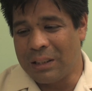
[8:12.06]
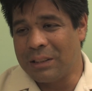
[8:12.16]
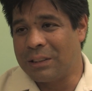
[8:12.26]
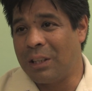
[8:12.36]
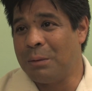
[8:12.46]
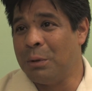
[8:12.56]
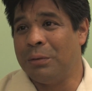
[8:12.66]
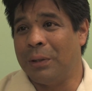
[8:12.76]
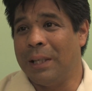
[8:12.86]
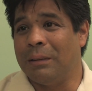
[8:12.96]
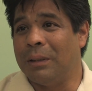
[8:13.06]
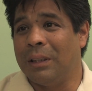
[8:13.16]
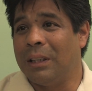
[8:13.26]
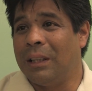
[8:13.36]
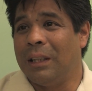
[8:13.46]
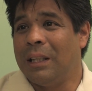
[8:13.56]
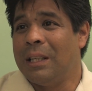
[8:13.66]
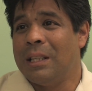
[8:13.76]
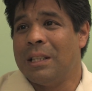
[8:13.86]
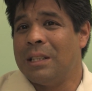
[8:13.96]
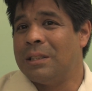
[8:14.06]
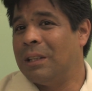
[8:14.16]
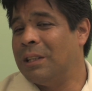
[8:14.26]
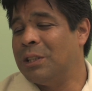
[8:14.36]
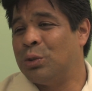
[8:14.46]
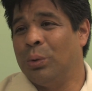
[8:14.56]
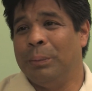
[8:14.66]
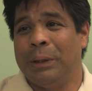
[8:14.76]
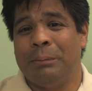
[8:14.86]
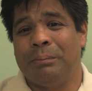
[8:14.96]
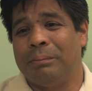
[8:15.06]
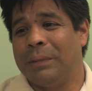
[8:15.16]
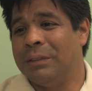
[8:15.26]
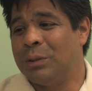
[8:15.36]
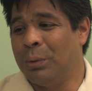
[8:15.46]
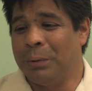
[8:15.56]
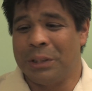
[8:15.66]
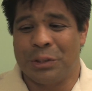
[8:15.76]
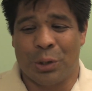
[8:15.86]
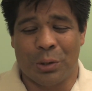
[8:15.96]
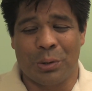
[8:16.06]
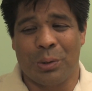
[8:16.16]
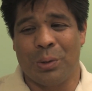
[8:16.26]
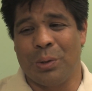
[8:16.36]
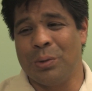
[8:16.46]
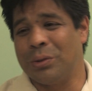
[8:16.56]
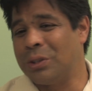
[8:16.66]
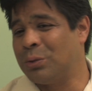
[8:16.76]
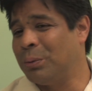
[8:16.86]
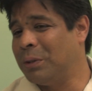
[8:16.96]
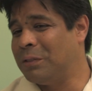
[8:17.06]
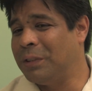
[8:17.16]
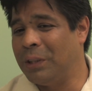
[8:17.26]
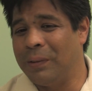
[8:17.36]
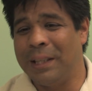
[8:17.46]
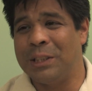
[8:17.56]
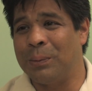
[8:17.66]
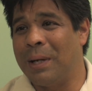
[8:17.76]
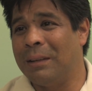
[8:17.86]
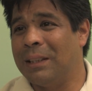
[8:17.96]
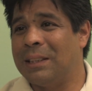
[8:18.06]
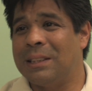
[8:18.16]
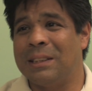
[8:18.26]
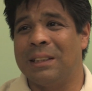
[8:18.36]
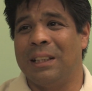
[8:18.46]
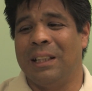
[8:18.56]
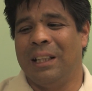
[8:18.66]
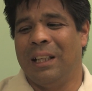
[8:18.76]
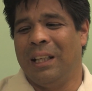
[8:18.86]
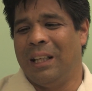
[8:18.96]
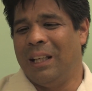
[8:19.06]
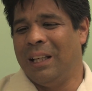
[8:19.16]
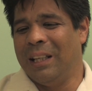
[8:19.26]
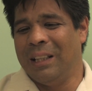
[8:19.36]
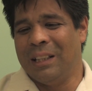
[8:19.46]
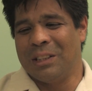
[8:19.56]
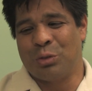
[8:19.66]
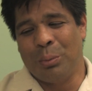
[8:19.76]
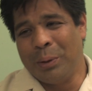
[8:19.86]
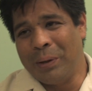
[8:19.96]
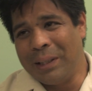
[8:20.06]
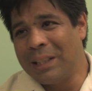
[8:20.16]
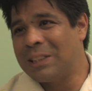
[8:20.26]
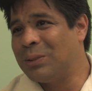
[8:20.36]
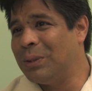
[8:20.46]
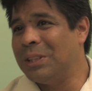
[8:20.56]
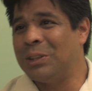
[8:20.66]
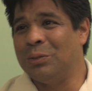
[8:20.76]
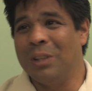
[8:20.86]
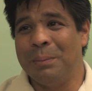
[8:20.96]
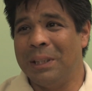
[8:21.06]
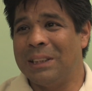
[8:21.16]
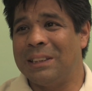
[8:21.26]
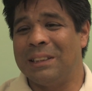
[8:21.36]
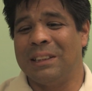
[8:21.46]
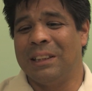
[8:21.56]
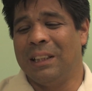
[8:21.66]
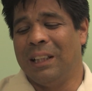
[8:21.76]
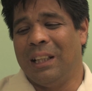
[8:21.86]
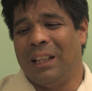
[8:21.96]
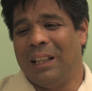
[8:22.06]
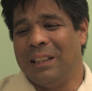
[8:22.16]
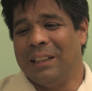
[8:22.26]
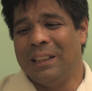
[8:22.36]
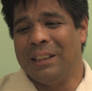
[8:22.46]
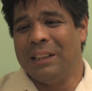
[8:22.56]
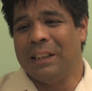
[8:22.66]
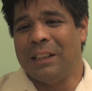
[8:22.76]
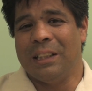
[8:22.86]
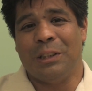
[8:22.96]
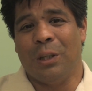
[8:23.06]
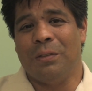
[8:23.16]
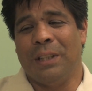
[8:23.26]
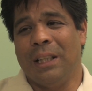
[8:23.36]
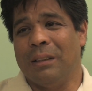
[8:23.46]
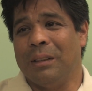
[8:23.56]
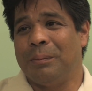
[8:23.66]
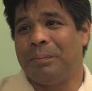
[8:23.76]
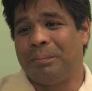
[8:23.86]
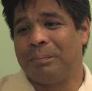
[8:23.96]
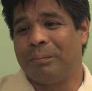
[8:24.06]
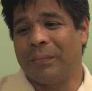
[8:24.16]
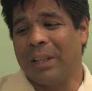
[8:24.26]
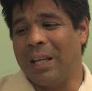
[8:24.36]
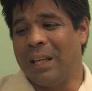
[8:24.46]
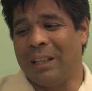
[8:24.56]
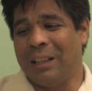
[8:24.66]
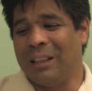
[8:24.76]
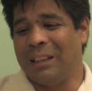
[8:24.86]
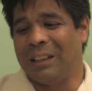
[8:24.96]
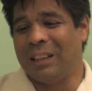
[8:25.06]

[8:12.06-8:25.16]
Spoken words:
started moving around. Started swimming, swimming in circles, swimming in figure eights around us, and swimming right next to us, rubbing us, and then it dove down. And I